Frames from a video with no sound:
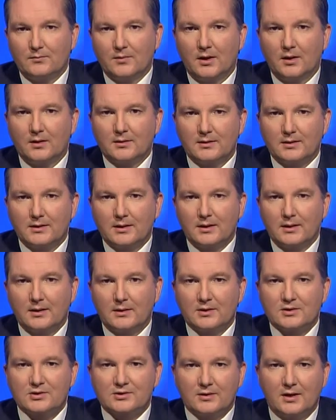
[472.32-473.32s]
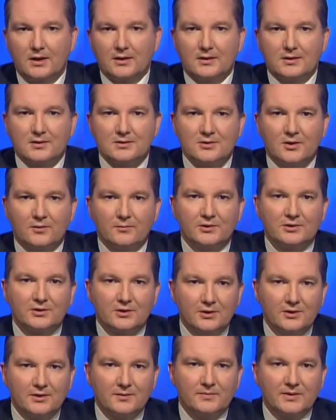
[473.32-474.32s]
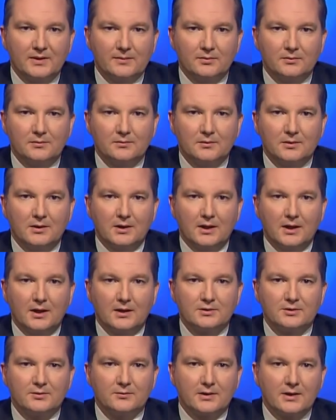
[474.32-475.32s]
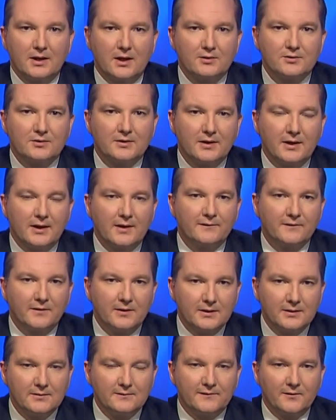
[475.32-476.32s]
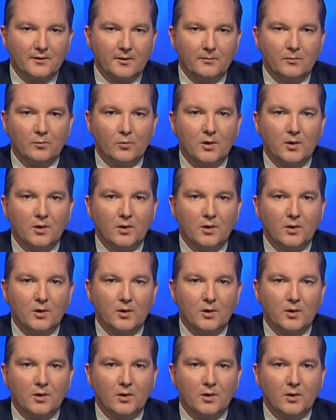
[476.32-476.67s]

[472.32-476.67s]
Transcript: Well, Australia is not returning people to a country they are fleeing from.